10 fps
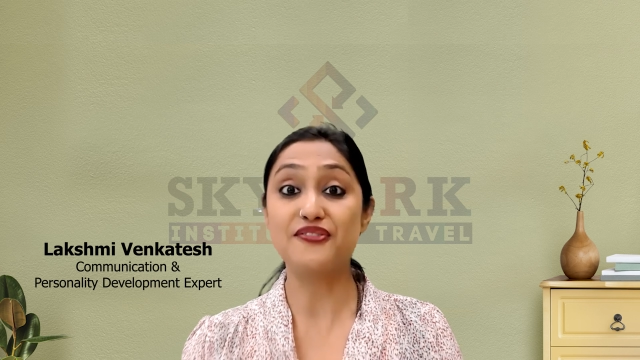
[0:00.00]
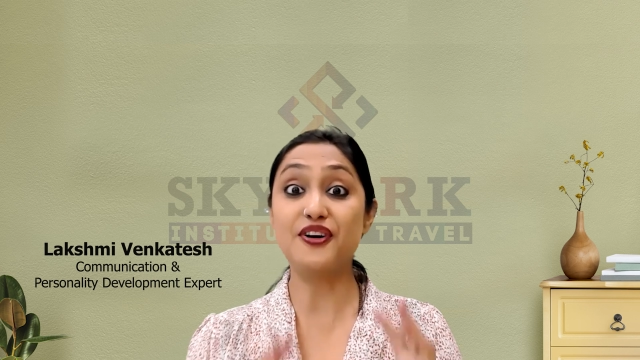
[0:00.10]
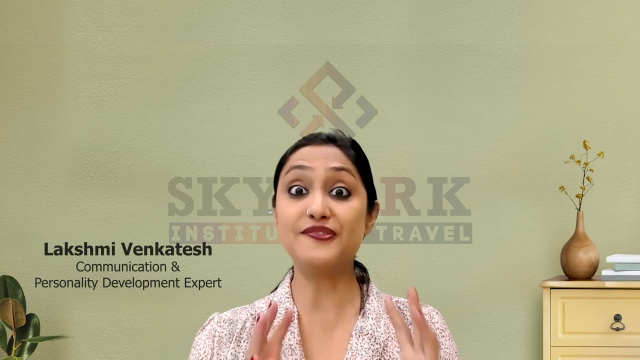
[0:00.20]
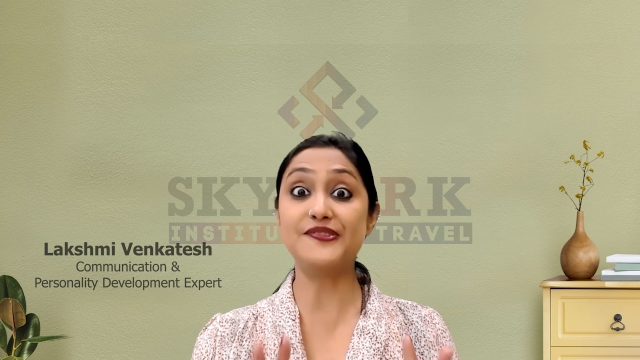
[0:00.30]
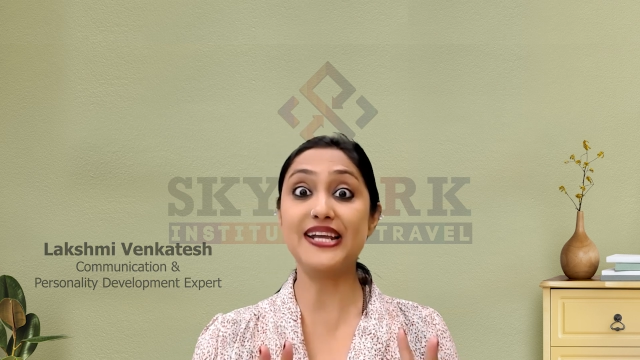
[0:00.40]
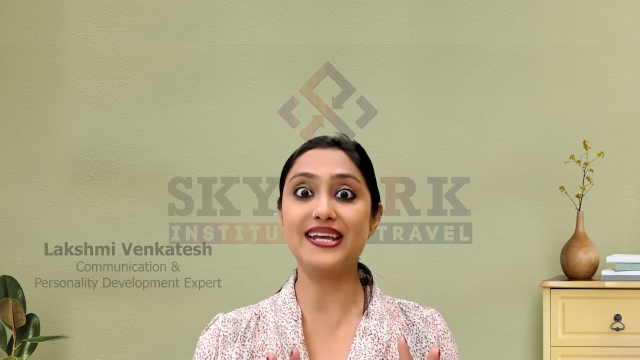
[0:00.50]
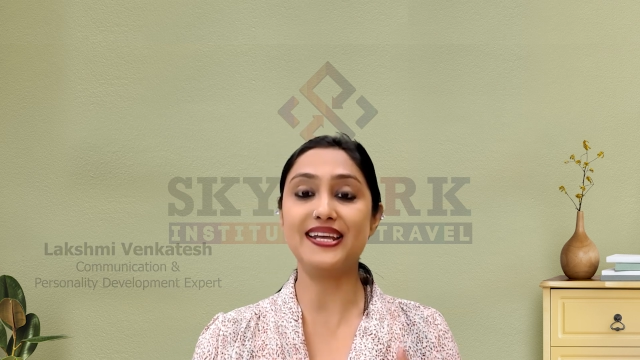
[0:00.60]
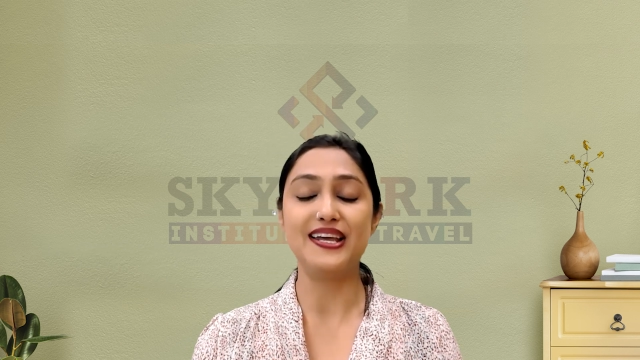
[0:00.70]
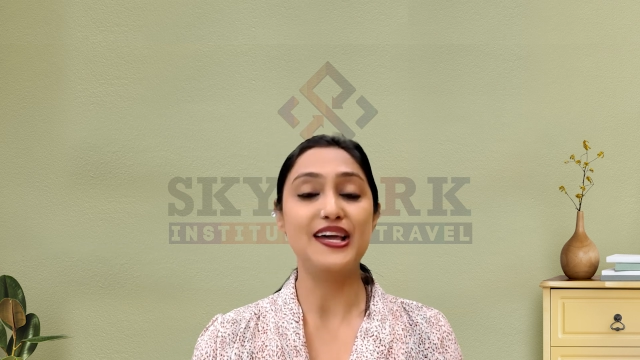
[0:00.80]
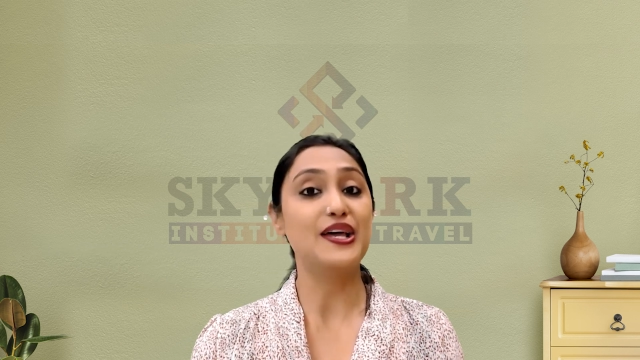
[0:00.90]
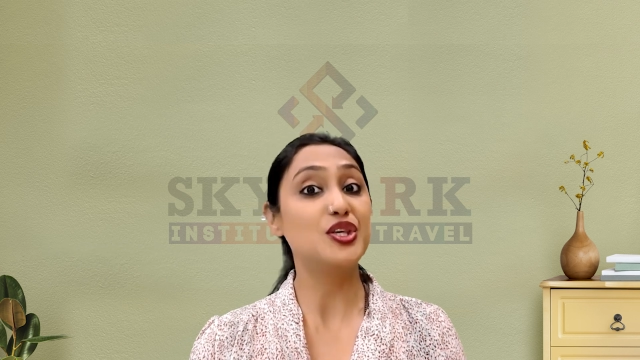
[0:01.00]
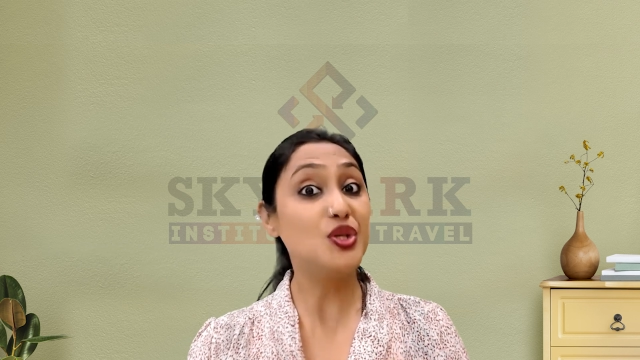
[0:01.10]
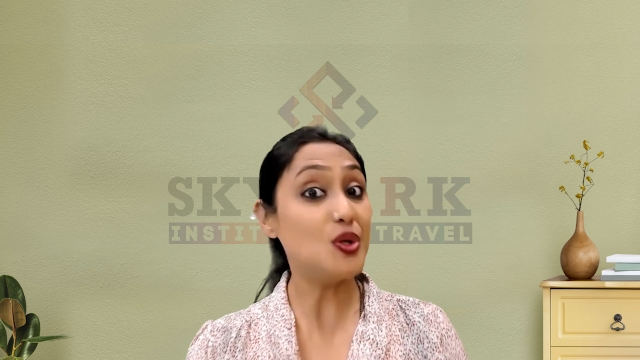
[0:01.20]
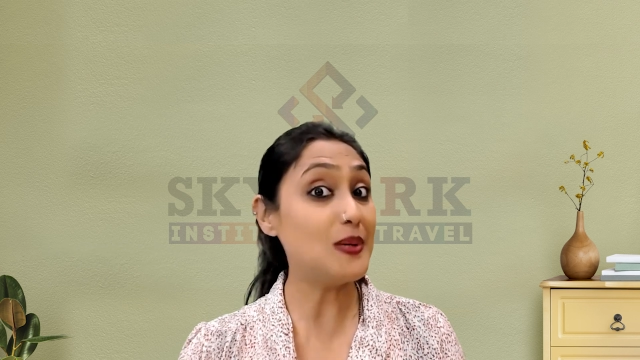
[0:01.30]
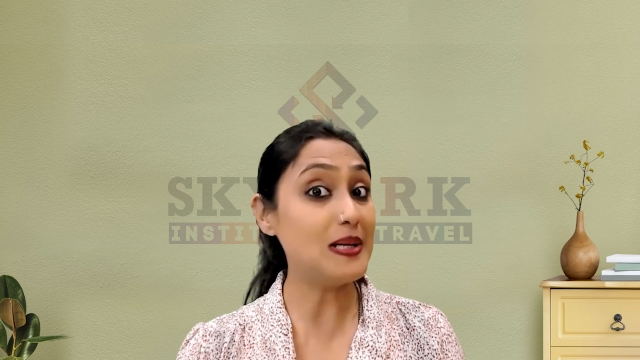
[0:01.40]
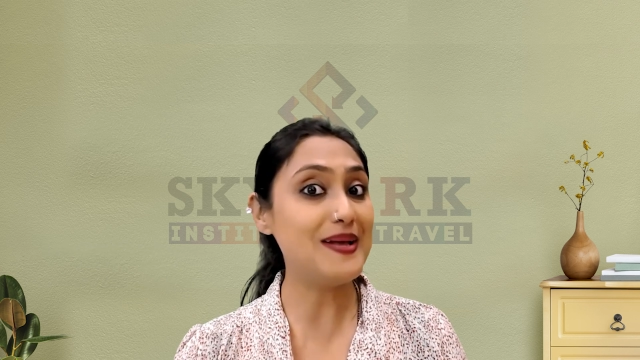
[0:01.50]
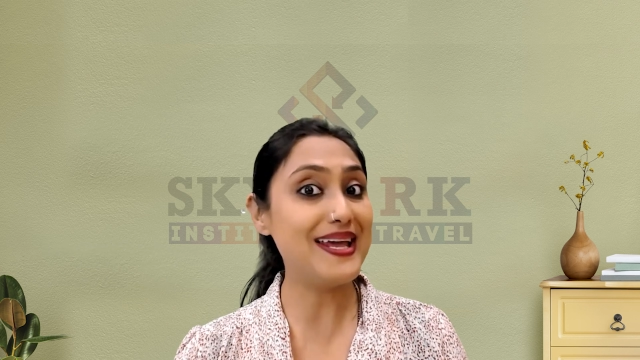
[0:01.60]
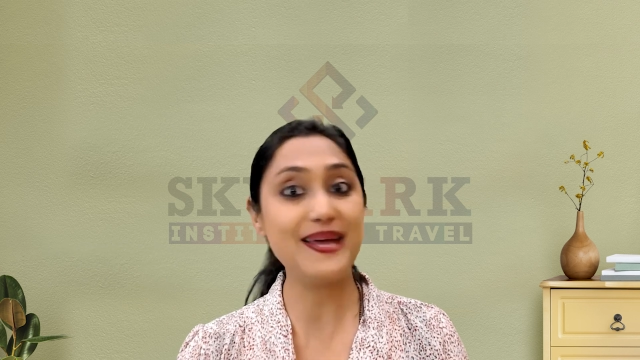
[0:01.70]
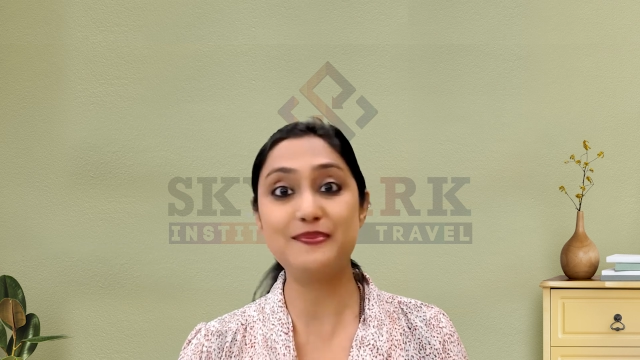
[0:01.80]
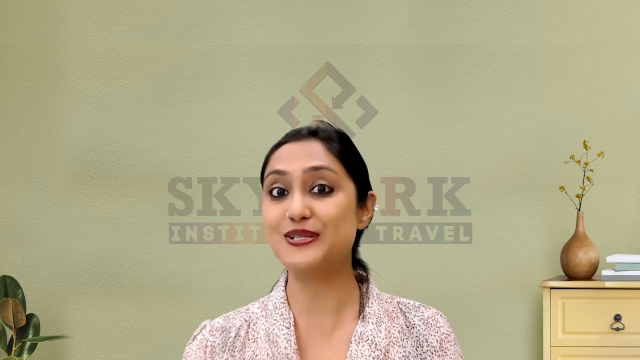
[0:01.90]
For free, you will
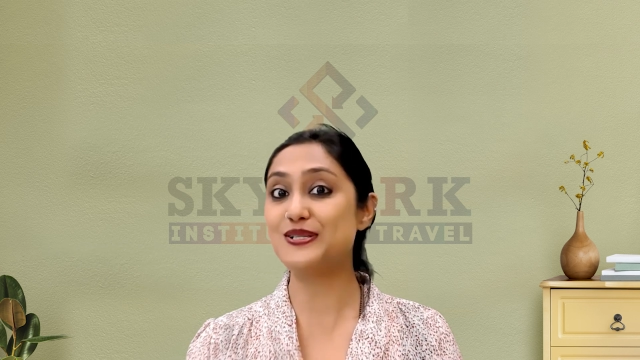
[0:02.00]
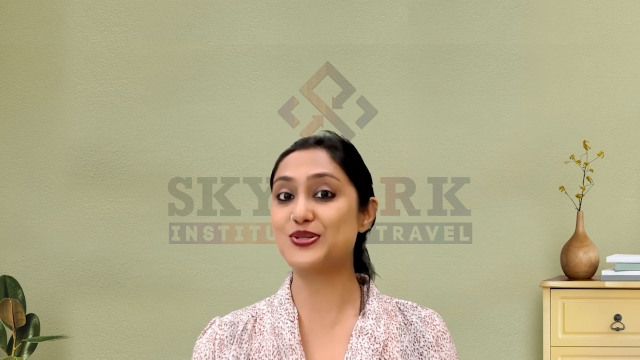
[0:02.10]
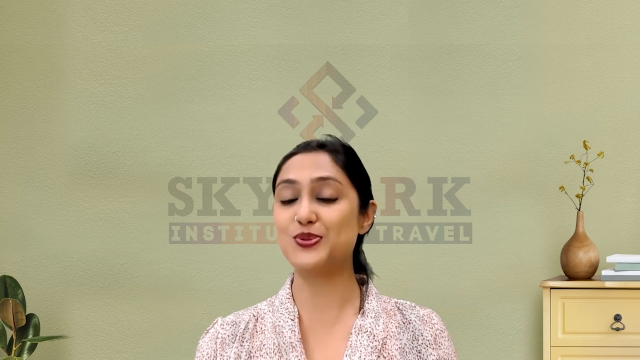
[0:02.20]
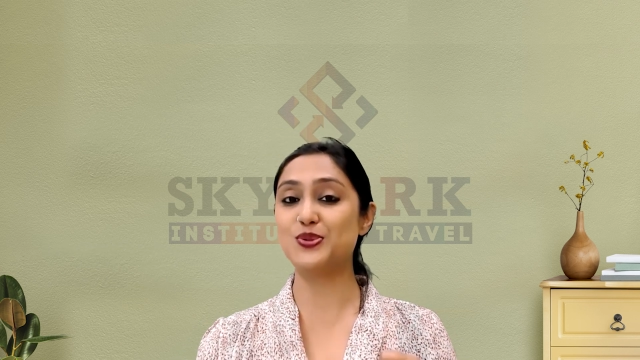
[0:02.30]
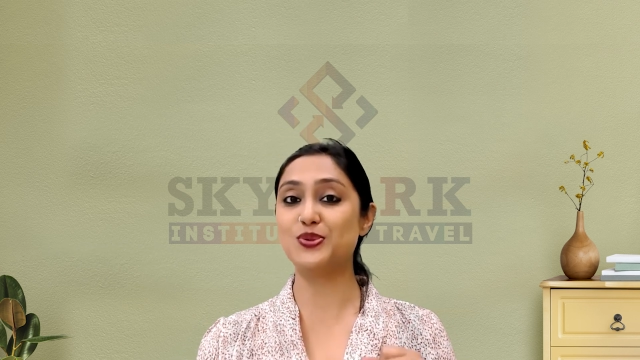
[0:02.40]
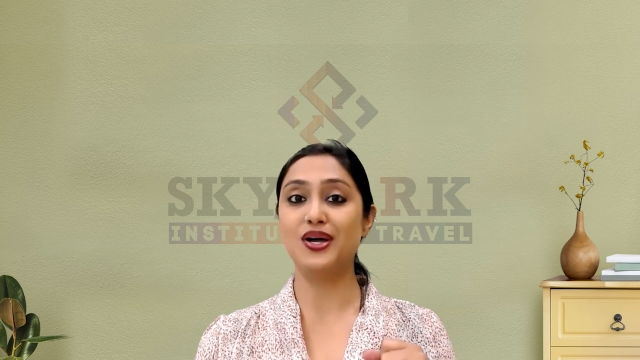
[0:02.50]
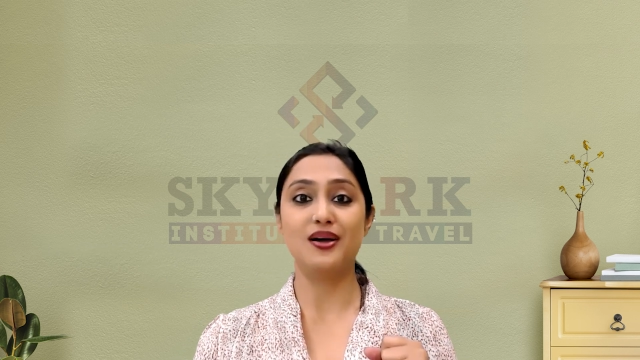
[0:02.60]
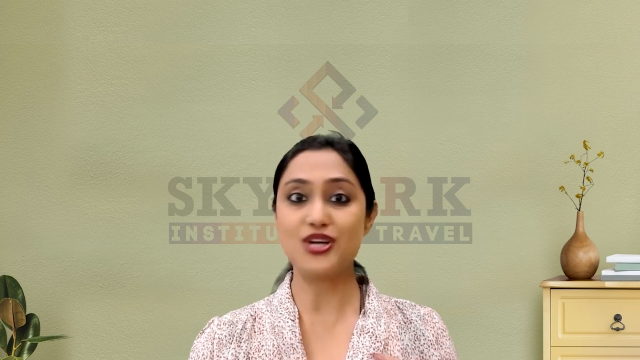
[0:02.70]
be able to